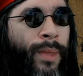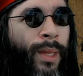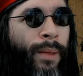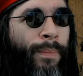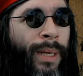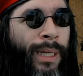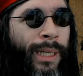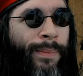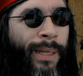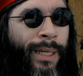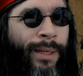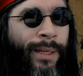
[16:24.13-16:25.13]
merely
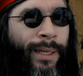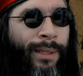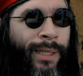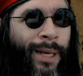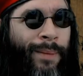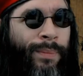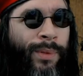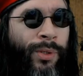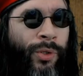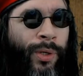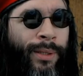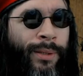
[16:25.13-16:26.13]
making the attempt to
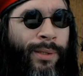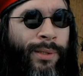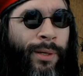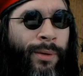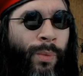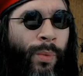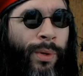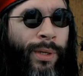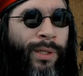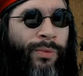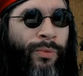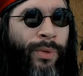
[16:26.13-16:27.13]
try and discern what
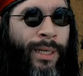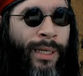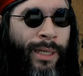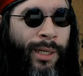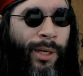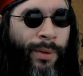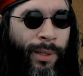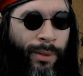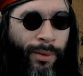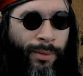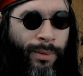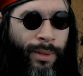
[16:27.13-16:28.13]
is really going
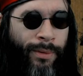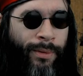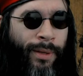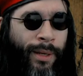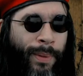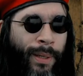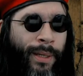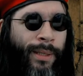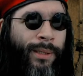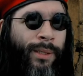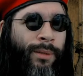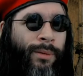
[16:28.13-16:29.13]
on and thereby
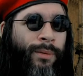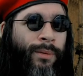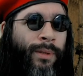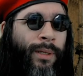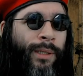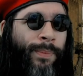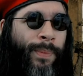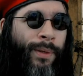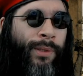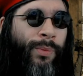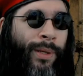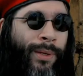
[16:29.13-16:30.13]
to
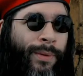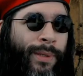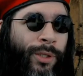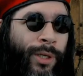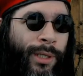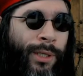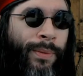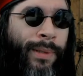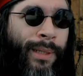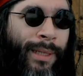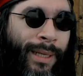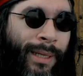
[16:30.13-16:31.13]
expose whether it
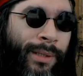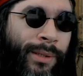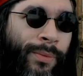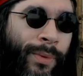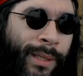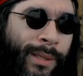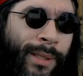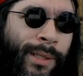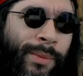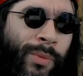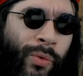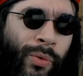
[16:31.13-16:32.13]
genuinely is
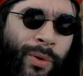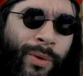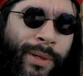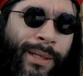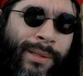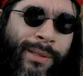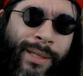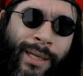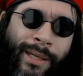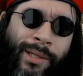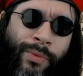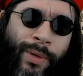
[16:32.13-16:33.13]
racism or not is seen
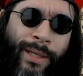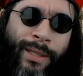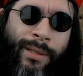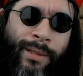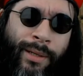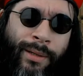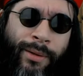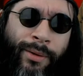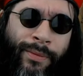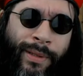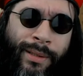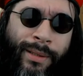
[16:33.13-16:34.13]
as racist in and of
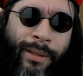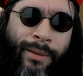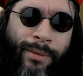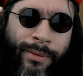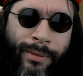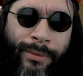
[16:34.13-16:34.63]
itself.